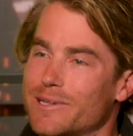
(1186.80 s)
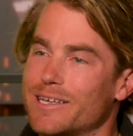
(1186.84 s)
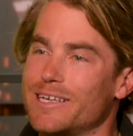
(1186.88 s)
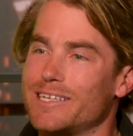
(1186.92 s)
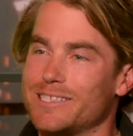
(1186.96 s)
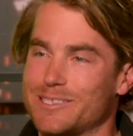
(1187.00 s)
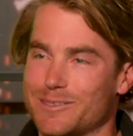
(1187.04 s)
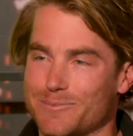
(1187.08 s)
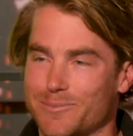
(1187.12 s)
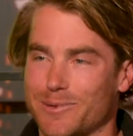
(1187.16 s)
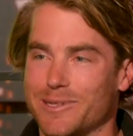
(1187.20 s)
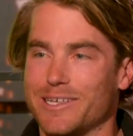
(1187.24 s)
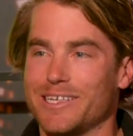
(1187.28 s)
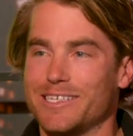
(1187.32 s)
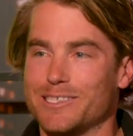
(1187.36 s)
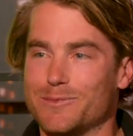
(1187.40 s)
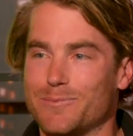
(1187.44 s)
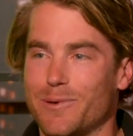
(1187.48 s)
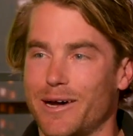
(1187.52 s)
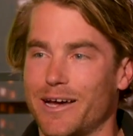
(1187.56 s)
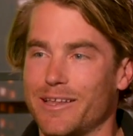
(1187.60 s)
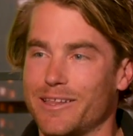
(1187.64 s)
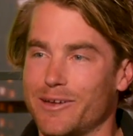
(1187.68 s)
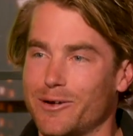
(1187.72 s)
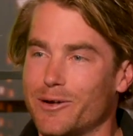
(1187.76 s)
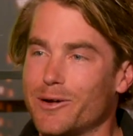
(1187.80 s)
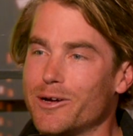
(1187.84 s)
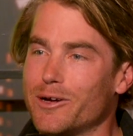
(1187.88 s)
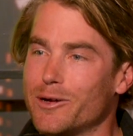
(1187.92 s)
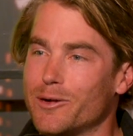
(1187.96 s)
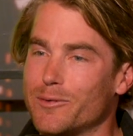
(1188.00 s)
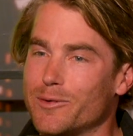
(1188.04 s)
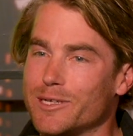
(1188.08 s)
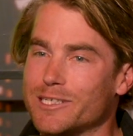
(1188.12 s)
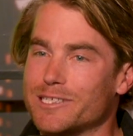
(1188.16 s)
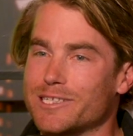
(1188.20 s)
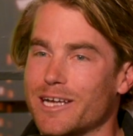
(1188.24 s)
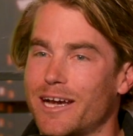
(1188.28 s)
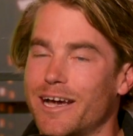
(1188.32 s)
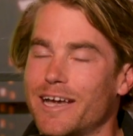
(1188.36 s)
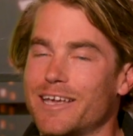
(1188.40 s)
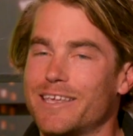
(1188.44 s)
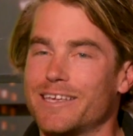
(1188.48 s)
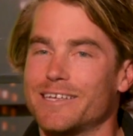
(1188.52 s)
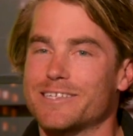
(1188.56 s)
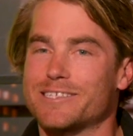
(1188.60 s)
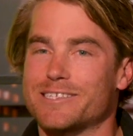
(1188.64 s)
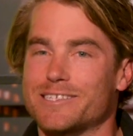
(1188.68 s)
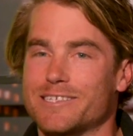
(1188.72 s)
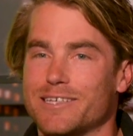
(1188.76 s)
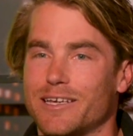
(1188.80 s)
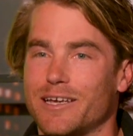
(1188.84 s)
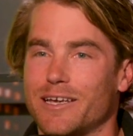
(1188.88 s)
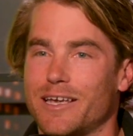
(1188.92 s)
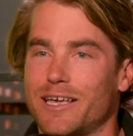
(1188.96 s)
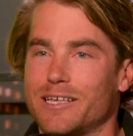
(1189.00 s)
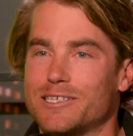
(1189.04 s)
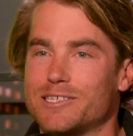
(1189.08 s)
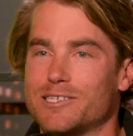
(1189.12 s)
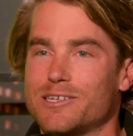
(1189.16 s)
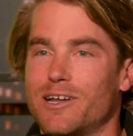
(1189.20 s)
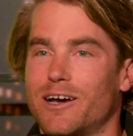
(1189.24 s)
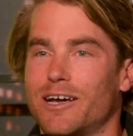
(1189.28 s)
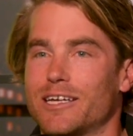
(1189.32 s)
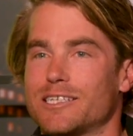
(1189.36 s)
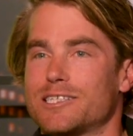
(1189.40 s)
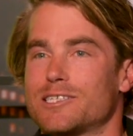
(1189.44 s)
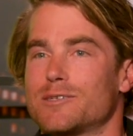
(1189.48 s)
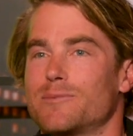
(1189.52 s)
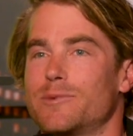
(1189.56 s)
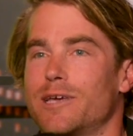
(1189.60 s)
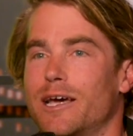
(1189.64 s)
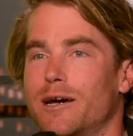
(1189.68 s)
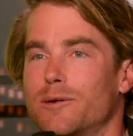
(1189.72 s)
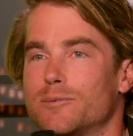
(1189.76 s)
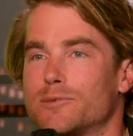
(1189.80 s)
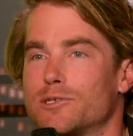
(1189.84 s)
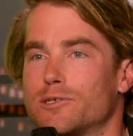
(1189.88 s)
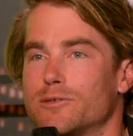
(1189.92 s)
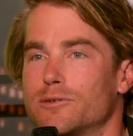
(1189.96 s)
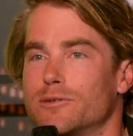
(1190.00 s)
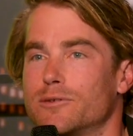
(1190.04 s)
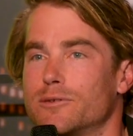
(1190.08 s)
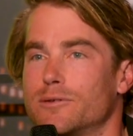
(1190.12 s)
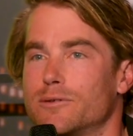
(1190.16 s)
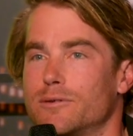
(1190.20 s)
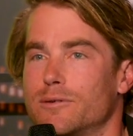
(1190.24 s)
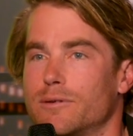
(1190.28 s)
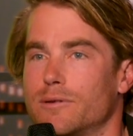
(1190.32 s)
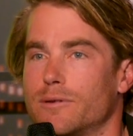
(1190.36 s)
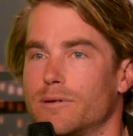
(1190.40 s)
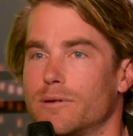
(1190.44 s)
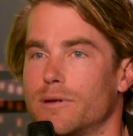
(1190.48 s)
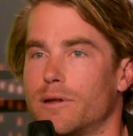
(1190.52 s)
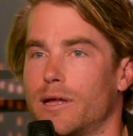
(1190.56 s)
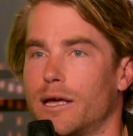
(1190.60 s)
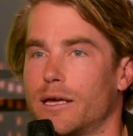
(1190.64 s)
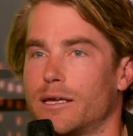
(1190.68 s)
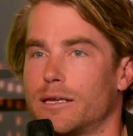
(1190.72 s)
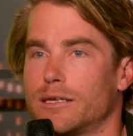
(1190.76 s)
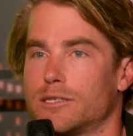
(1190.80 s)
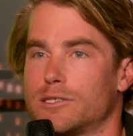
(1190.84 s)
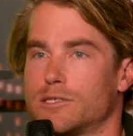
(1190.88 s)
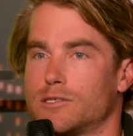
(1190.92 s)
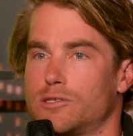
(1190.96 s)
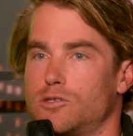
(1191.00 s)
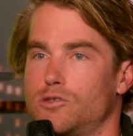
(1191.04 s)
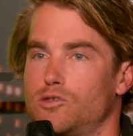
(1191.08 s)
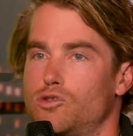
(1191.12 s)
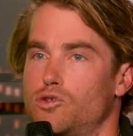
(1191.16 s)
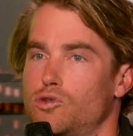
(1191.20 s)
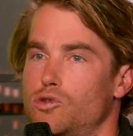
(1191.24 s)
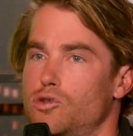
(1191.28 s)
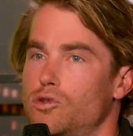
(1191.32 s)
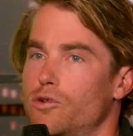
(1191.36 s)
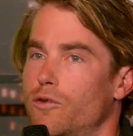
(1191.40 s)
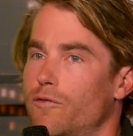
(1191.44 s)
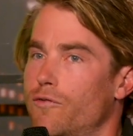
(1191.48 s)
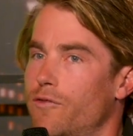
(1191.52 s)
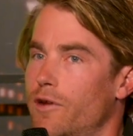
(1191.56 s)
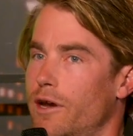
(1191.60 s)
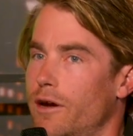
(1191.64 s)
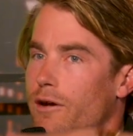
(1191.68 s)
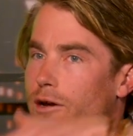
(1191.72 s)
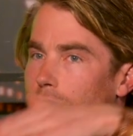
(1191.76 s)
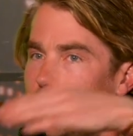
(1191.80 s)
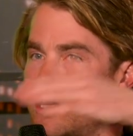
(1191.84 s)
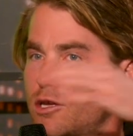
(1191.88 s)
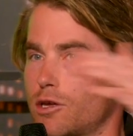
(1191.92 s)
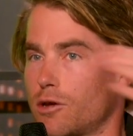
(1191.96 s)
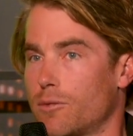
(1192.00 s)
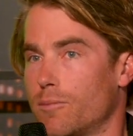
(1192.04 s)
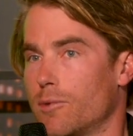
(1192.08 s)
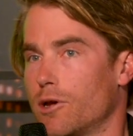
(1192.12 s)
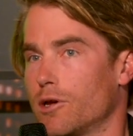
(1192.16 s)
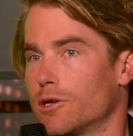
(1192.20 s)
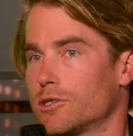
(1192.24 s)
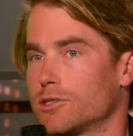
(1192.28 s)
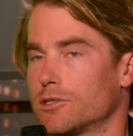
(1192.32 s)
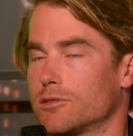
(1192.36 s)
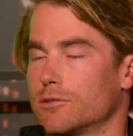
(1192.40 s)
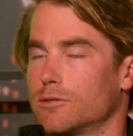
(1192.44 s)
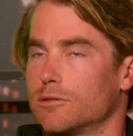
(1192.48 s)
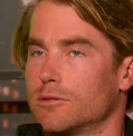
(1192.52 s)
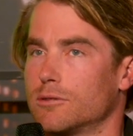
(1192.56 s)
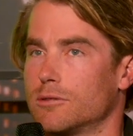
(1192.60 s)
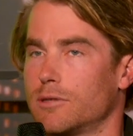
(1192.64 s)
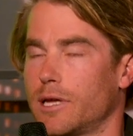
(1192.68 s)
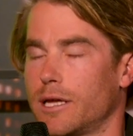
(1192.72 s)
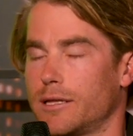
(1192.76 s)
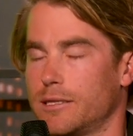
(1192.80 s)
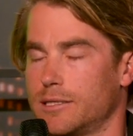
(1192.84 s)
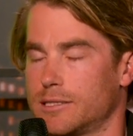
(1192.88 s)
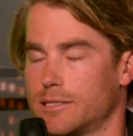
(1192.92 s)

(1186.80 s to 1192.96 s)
Please buy the oil, which I guess it's nice to be able to, I guess, do your very commercial and